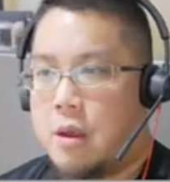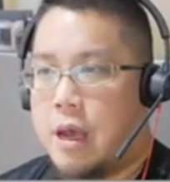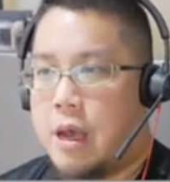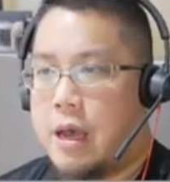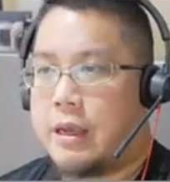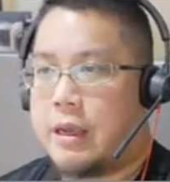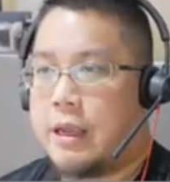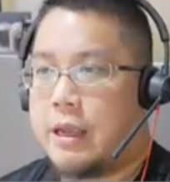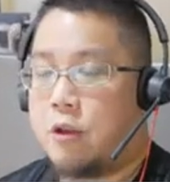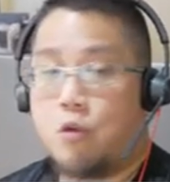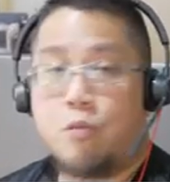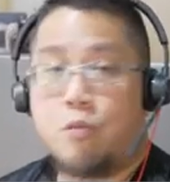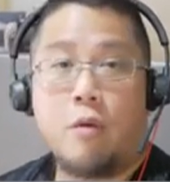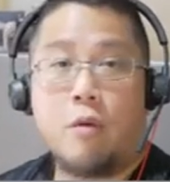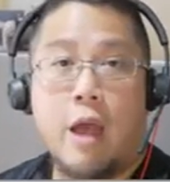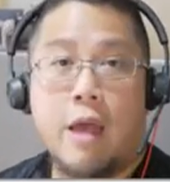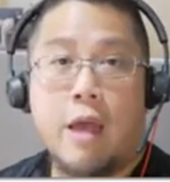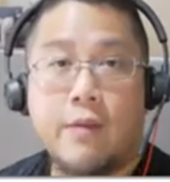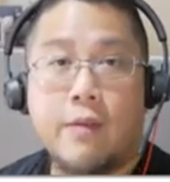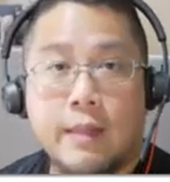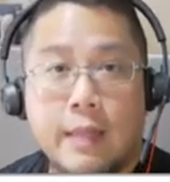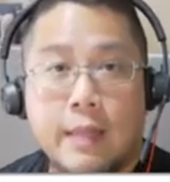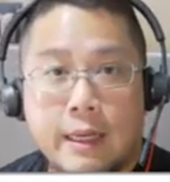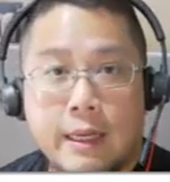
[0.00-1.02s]
I can do more
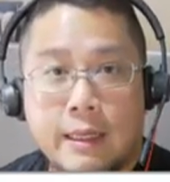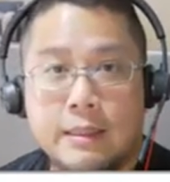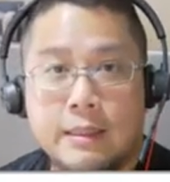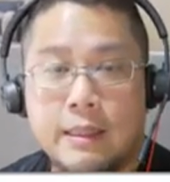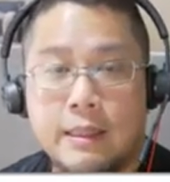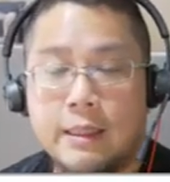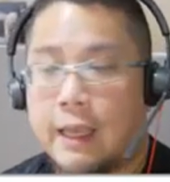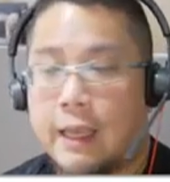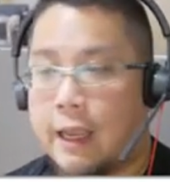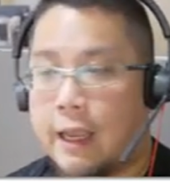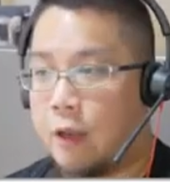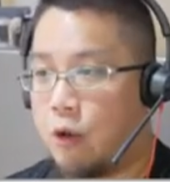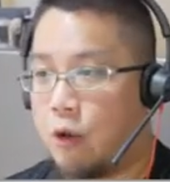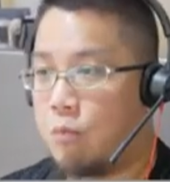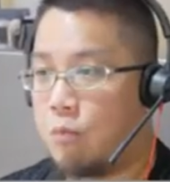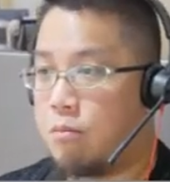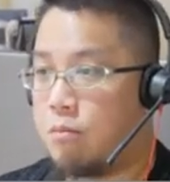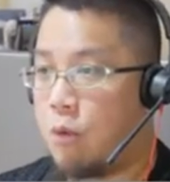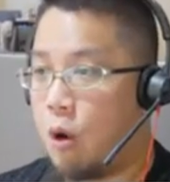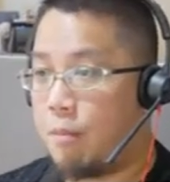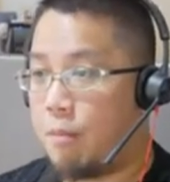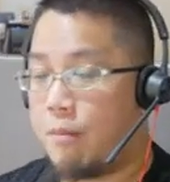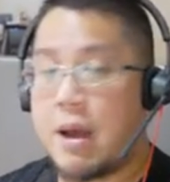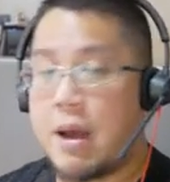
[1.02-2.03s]
advertising, I can do
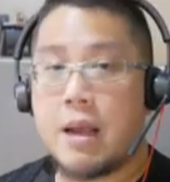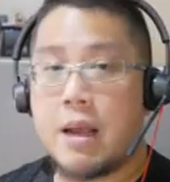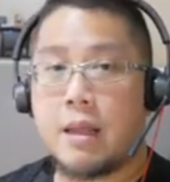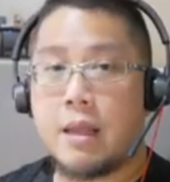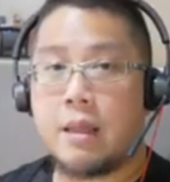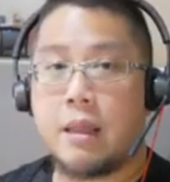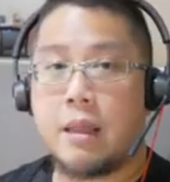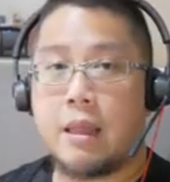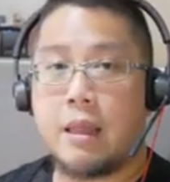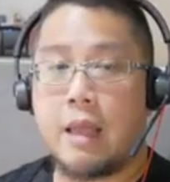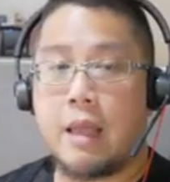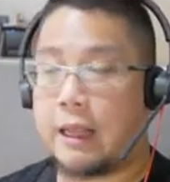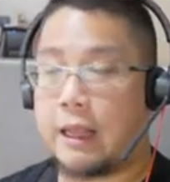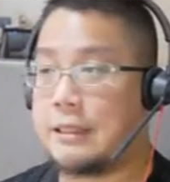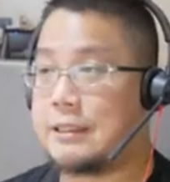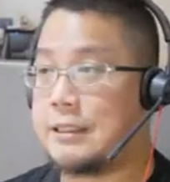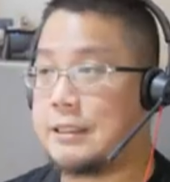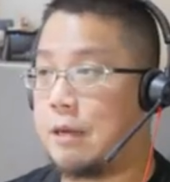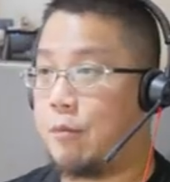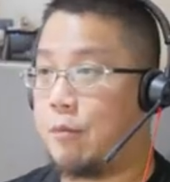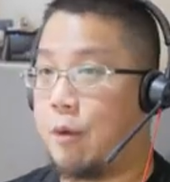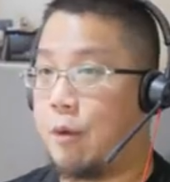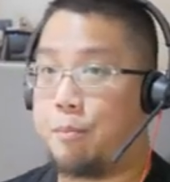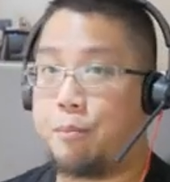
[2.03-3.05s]
more marketing, I can
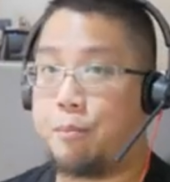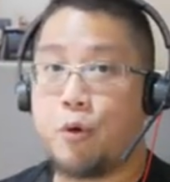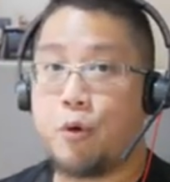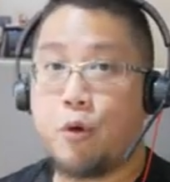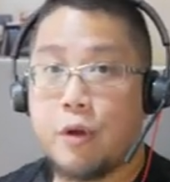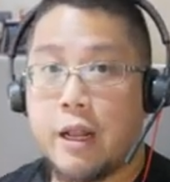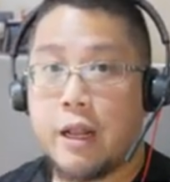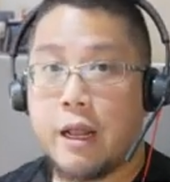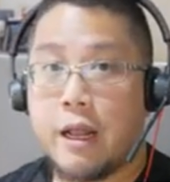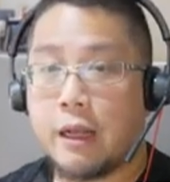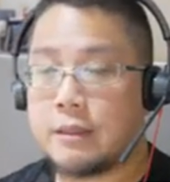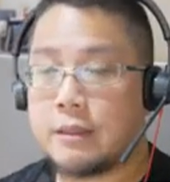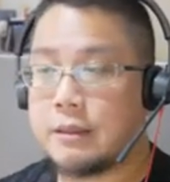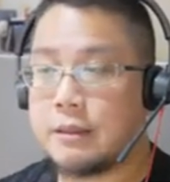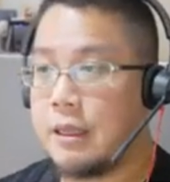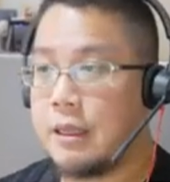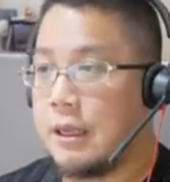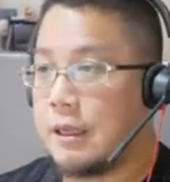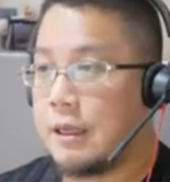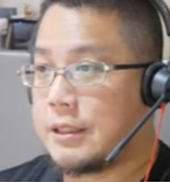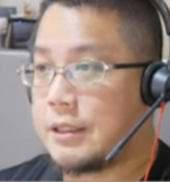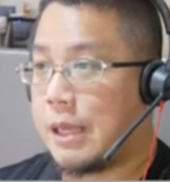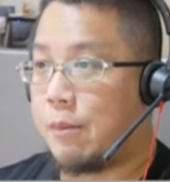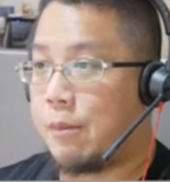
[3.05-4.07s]
sell more products,
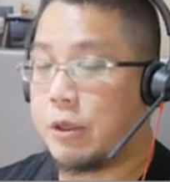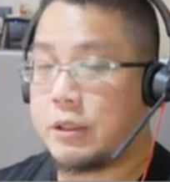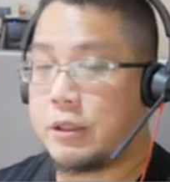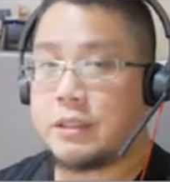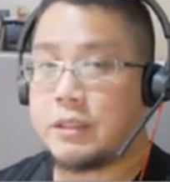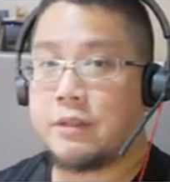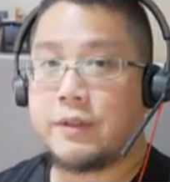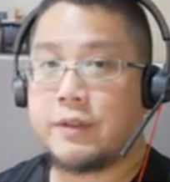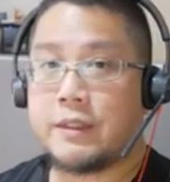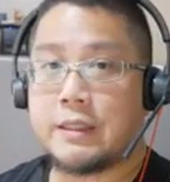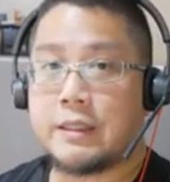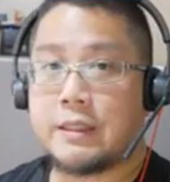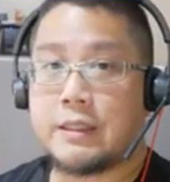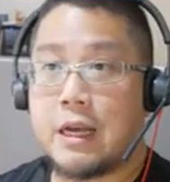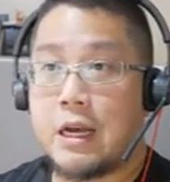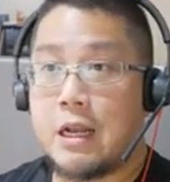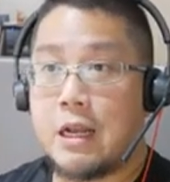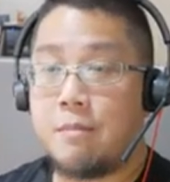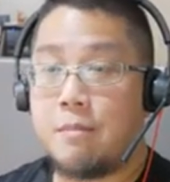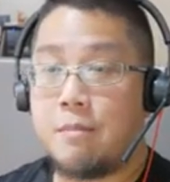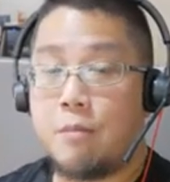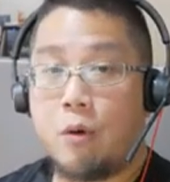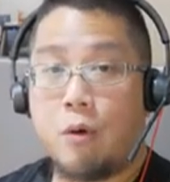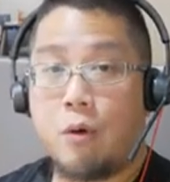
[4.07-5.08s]
sell more services,
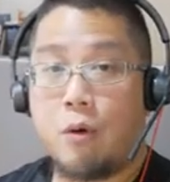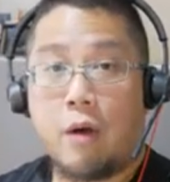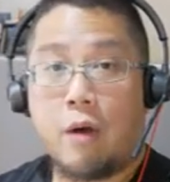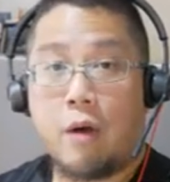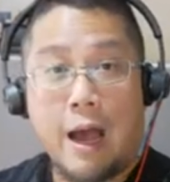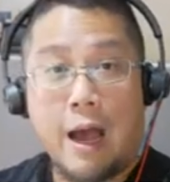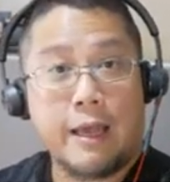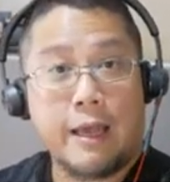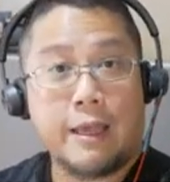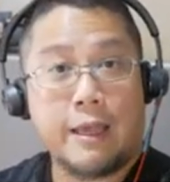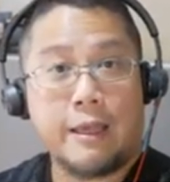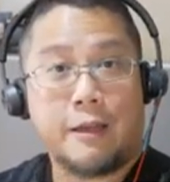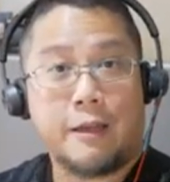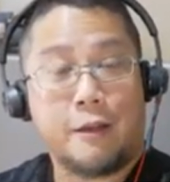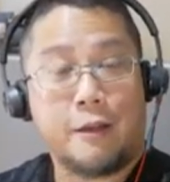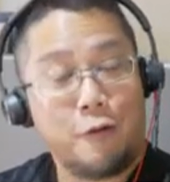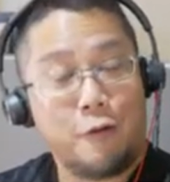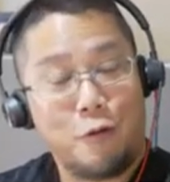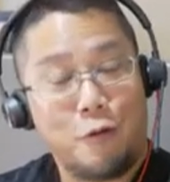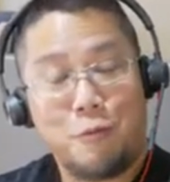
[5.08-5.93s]
earn more higher,